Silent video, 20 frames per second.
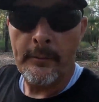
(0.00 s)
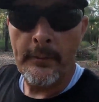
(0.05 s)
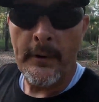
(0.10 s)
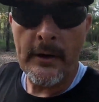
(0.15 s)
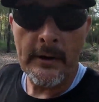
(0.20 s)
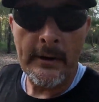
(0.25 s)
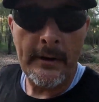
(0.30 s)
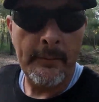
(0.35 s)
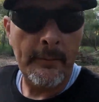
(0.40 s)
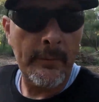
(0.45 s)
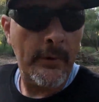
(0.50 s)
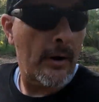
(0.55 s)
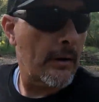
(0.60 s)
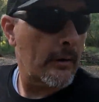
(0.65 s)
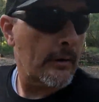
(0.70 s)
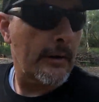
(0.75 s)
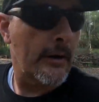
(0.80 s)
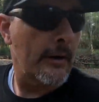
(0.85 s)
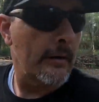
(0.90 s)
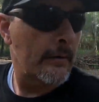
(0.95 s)
bucking
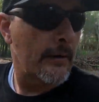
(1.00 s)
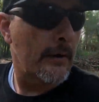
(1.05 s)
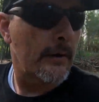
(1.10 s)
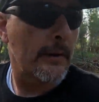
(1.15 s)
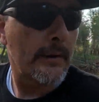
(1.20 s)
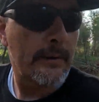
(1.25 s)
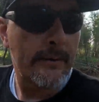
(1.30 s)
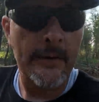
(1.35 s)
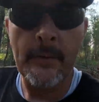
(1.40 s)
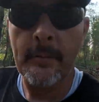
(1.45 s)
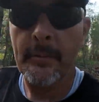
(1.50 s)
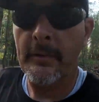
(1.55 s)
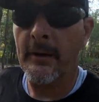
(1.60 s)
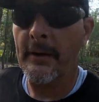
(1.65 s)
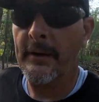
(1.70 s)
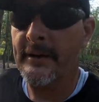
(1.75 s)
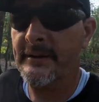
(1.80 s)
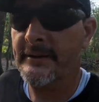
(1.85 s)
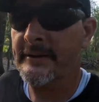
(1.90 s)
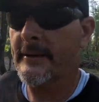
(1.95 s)
bronco all over the
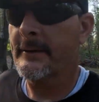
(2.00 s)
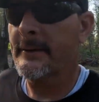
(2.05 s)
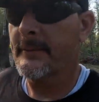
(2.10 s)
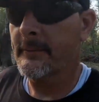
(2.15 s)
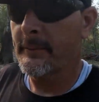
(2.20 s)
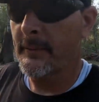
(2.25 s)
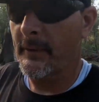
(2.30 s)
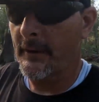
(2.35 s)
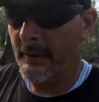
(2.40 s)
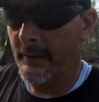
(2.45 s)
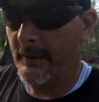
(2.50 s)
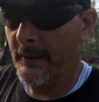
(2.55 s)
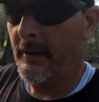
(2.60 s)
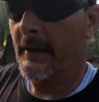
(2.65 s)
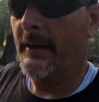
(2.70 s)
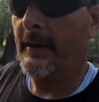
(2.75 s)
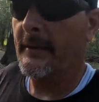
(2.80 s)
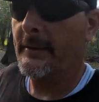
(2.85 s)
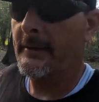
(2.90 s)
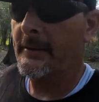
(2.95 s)
place.
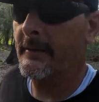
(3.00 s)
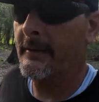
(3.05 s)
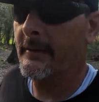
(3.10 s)
But